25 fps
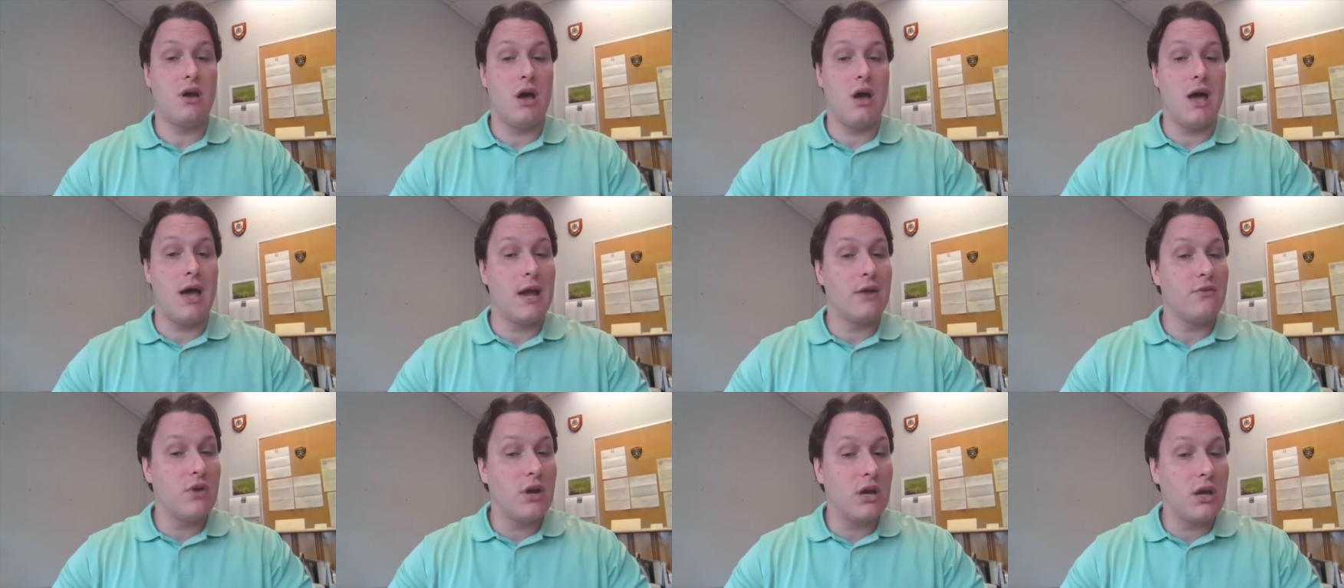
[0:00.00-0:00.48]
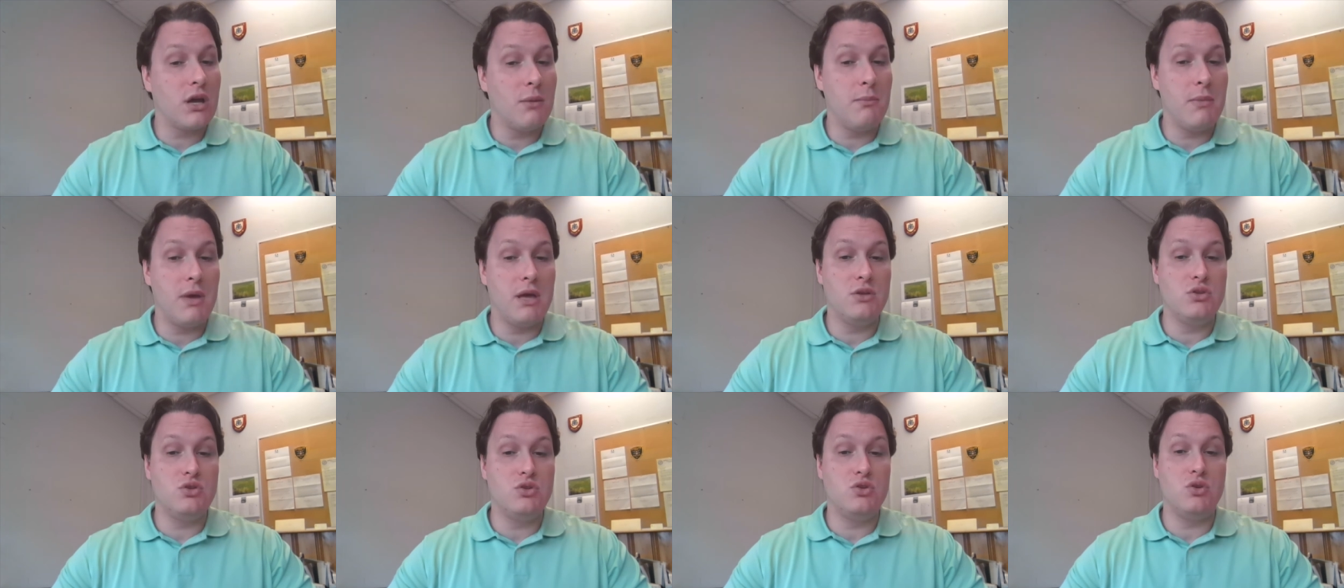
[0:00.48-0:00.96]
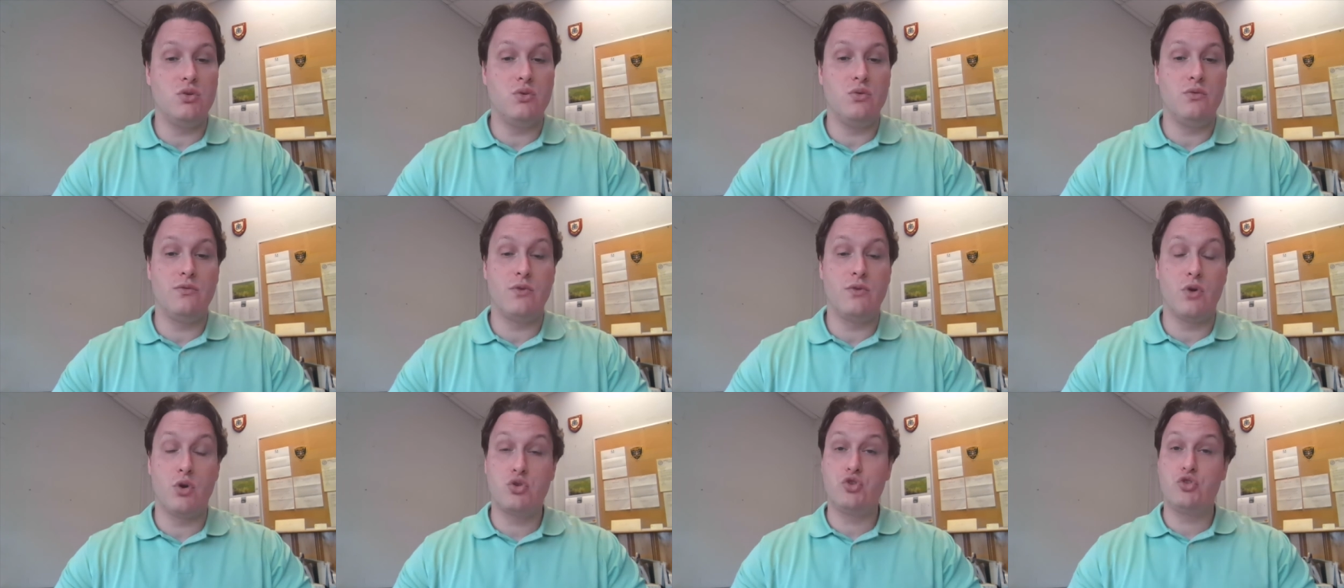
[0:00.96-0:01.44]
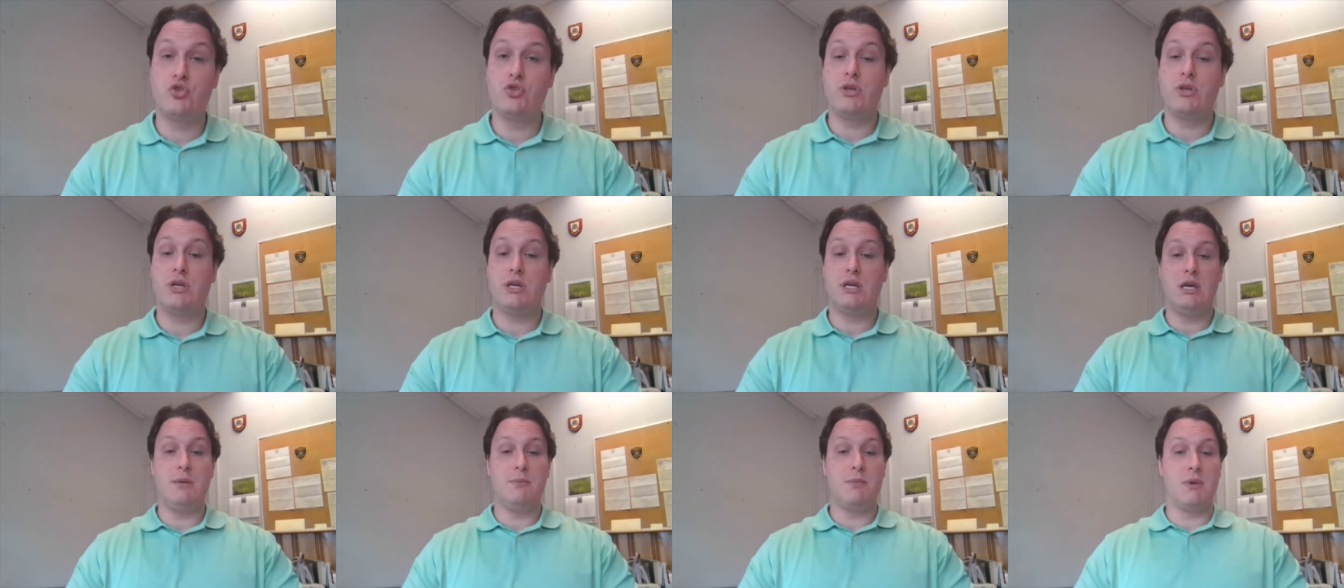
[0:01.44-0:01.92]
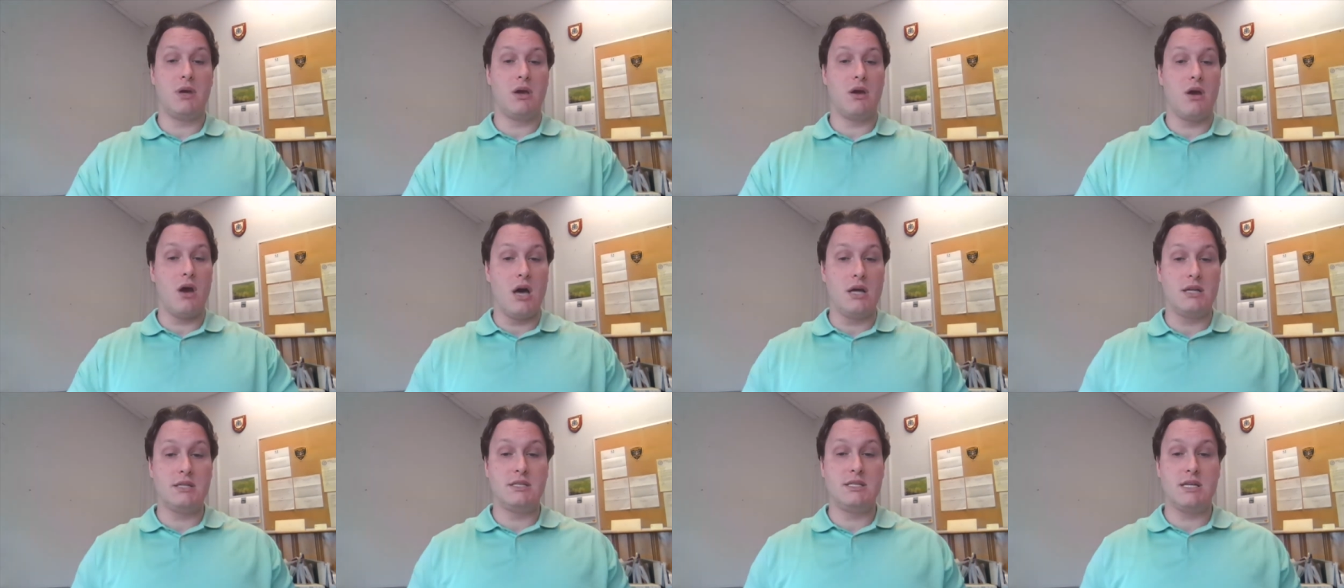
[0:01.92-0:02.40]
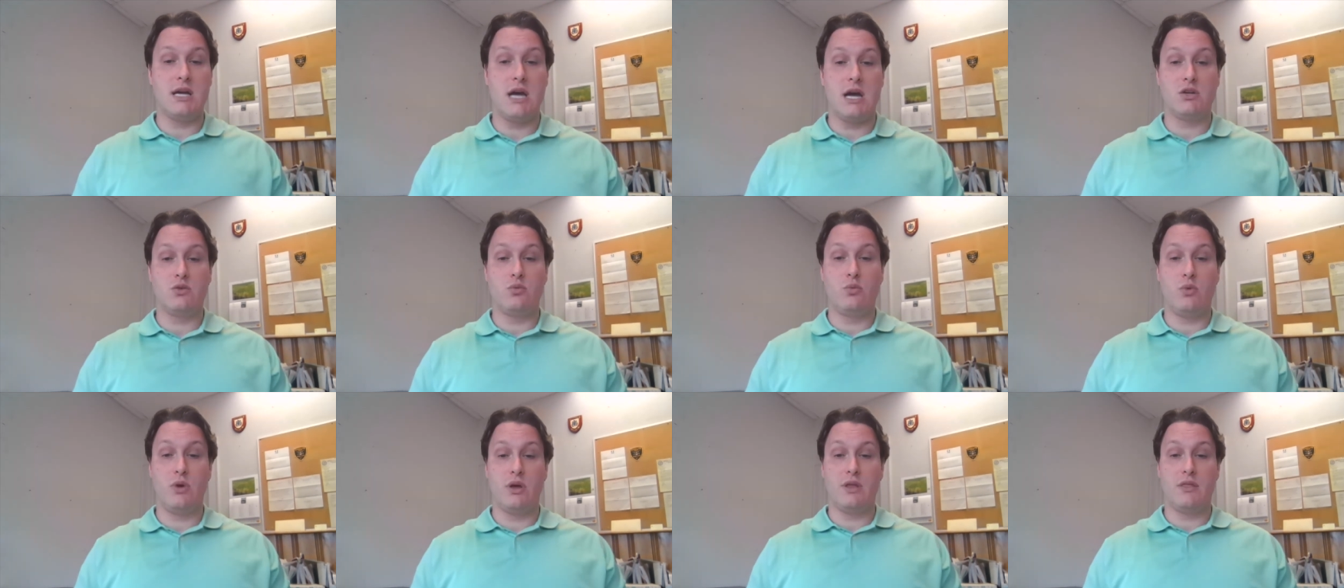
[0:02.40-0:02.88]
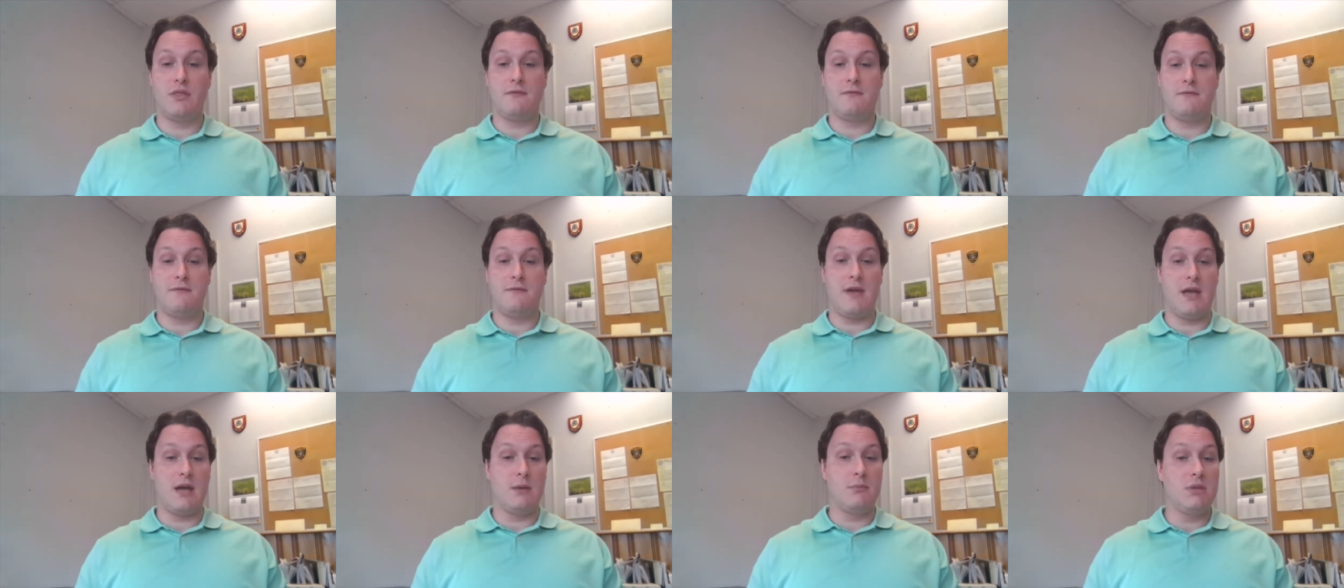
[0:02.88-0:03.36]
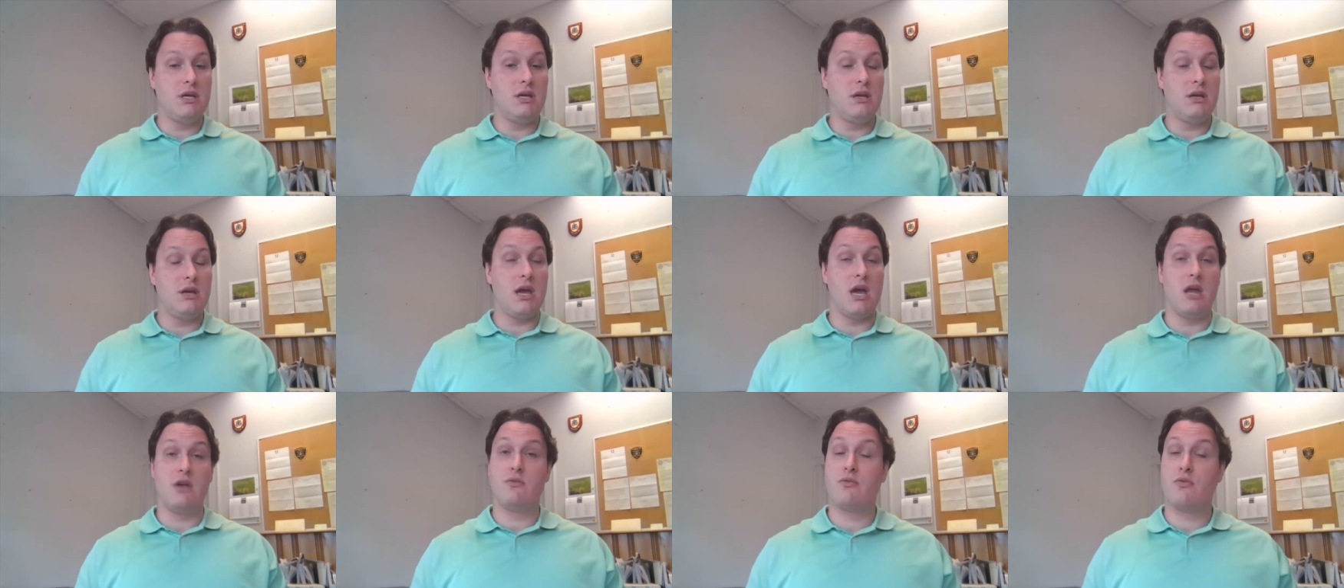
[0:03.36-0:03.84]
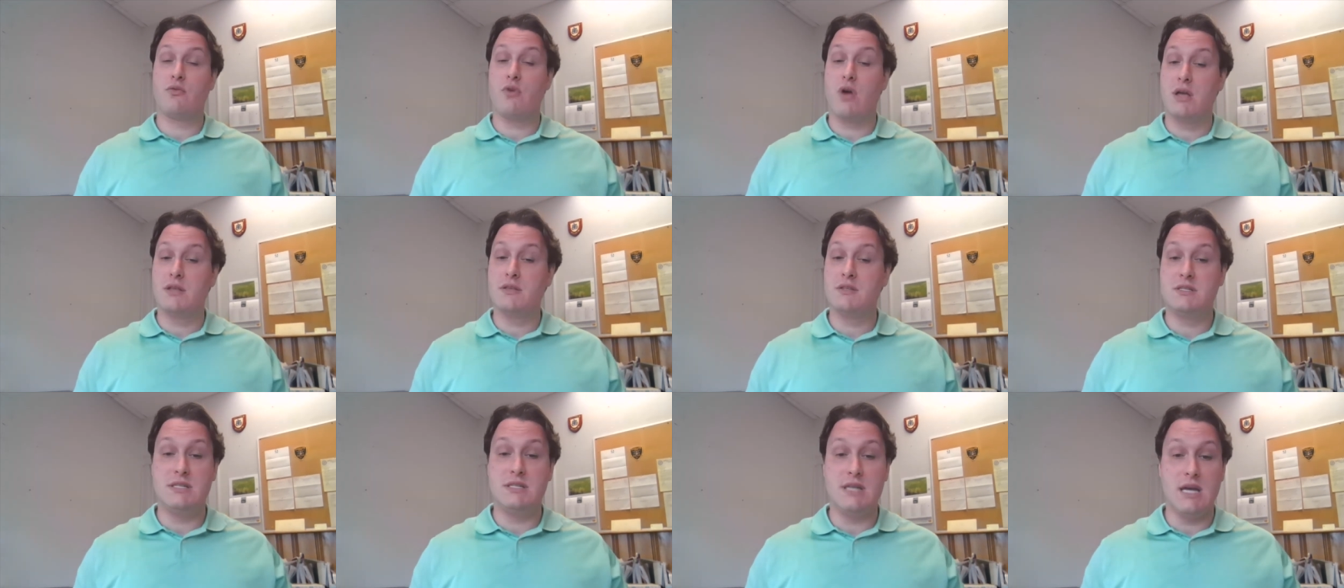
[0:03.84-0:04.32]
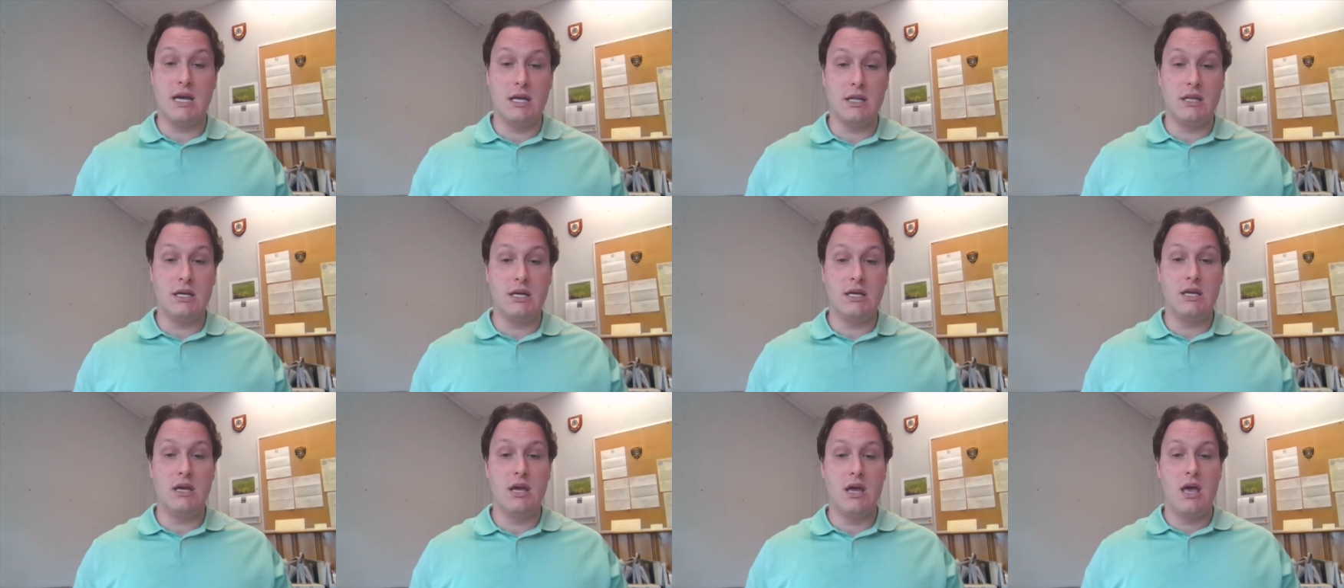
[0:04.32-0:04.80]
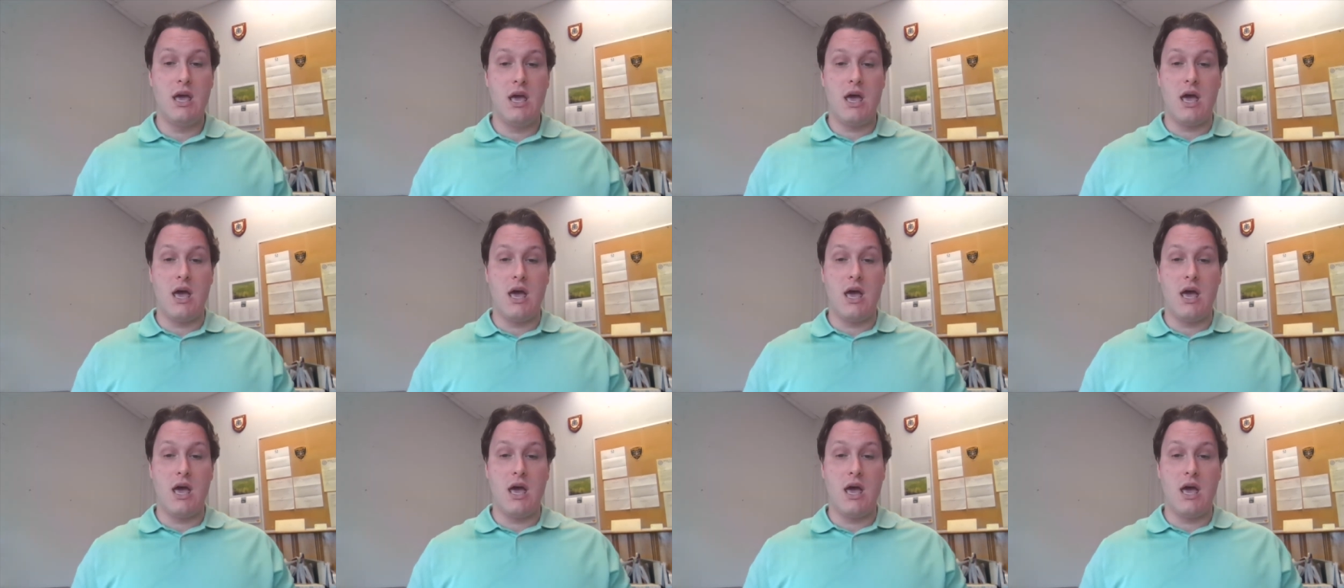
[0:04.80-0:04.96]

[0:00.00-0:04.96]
I recommend you virtually keep in contact with family and friends daily,